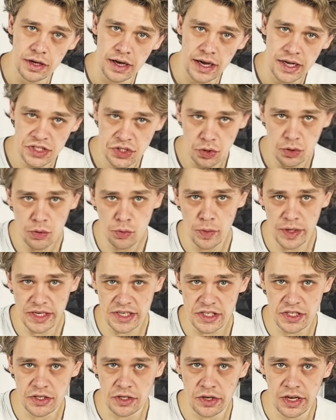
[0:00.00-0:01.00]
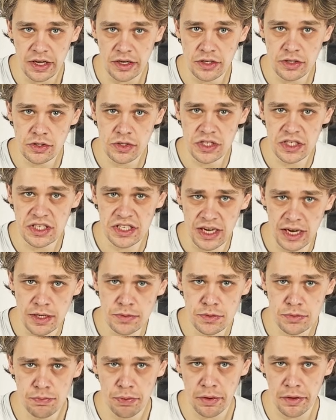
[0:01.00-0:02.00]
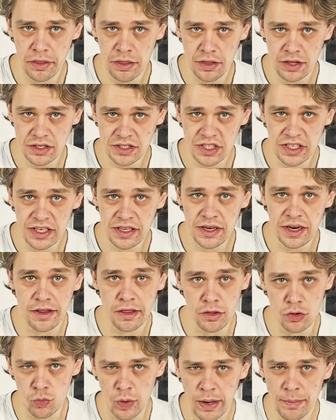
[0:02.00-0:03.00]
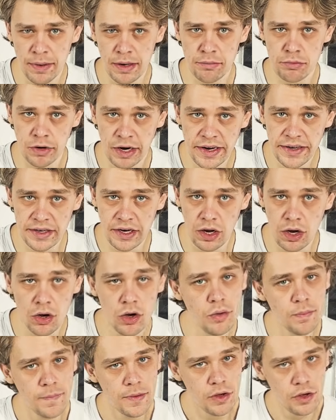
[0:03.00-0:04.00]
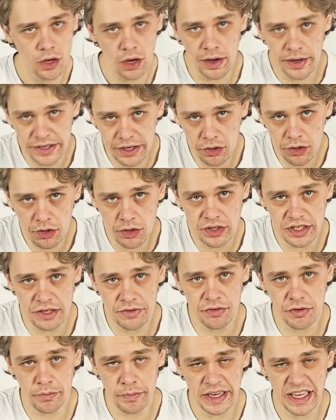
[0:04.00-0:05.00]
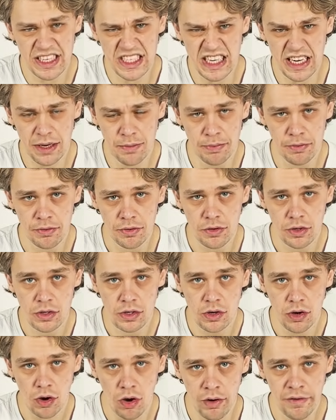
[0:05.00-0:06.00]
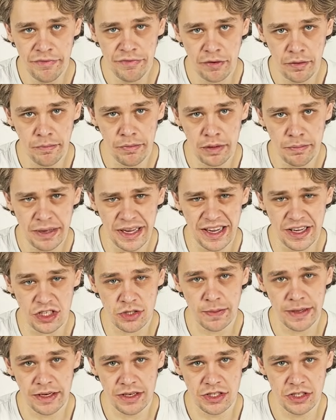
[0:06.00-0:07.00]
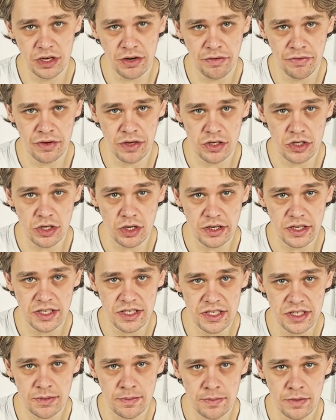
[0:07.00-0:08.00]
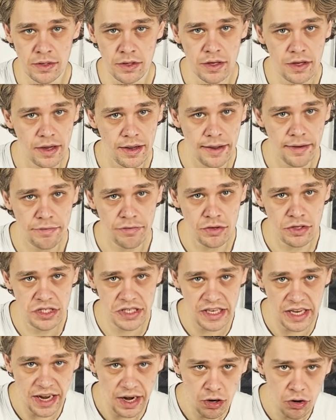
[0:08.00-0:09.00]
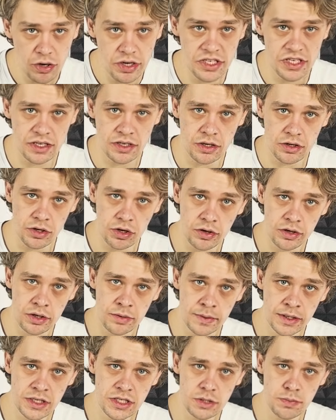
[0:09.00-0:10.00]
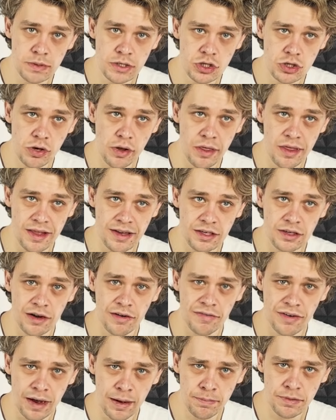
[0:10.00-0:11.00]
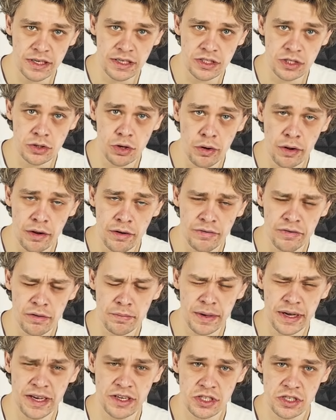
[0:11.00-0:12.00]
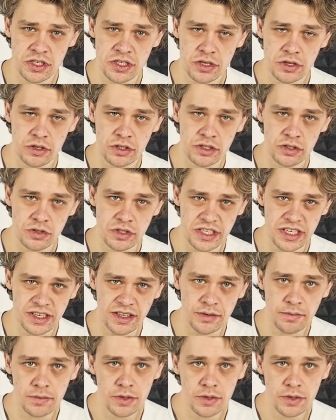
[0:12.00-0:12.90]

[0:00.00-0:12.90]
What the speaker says: As always, you can use Typst.13 in the web app right now, or download it from GitHub, or from the package manager of your choice. If you see errors in your documents, be sure that you have updated all of the packages you are using.